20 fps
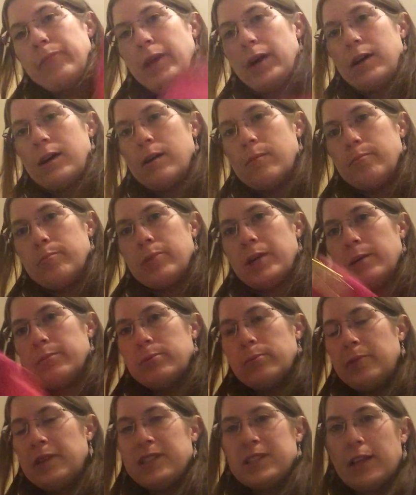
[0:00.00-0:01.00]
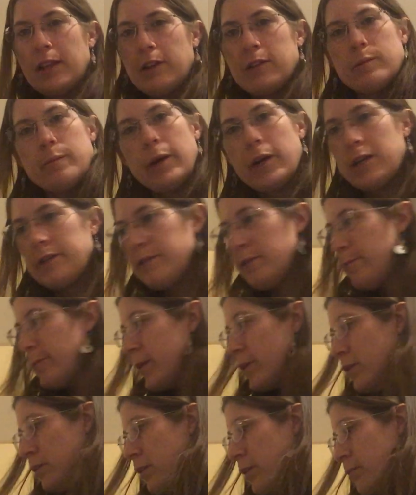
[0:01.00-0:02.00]
um, probably sell as part of a
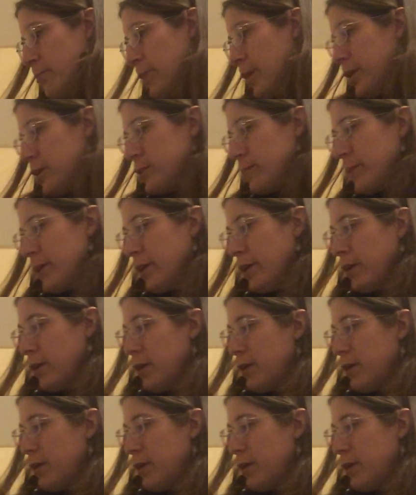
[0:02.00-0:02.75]
bundle on Poshmark.